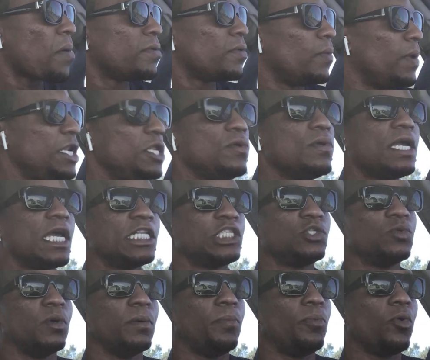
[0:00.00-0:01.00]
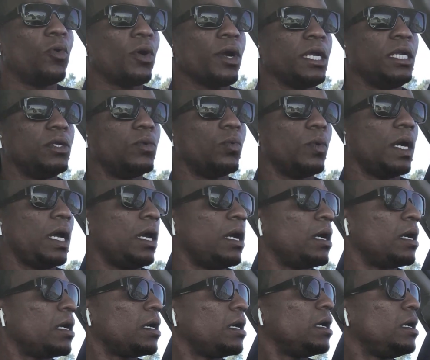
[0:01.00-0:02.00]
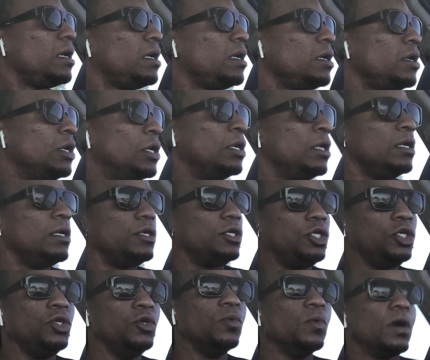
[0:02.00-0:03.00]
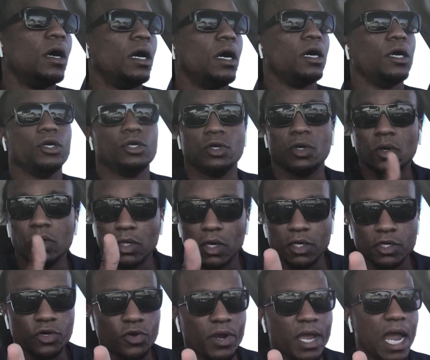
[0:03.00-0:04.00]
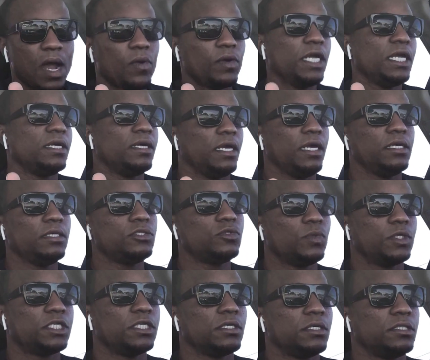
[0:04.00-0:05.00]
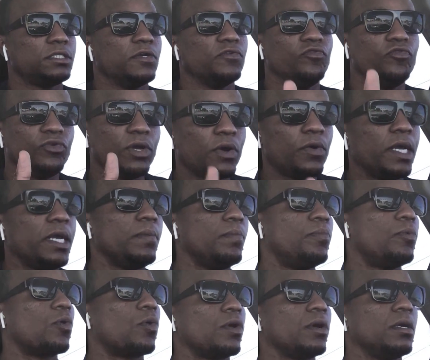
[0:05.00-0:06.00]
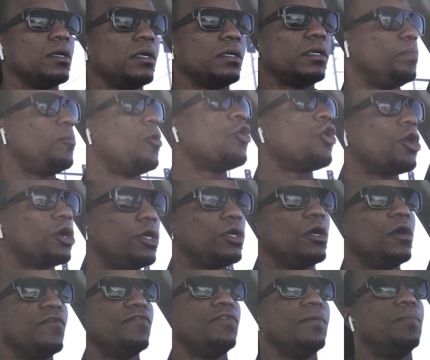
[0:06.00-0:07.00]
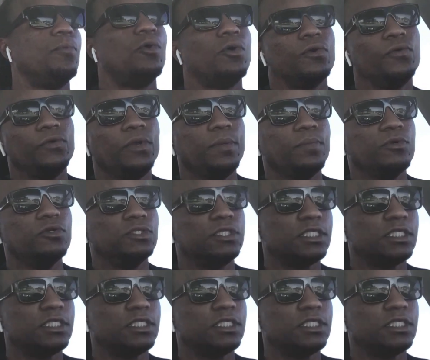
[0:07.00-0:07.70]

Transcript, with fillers: when you get to a point where you are no longer counting days, which is a very important part of the porn reboot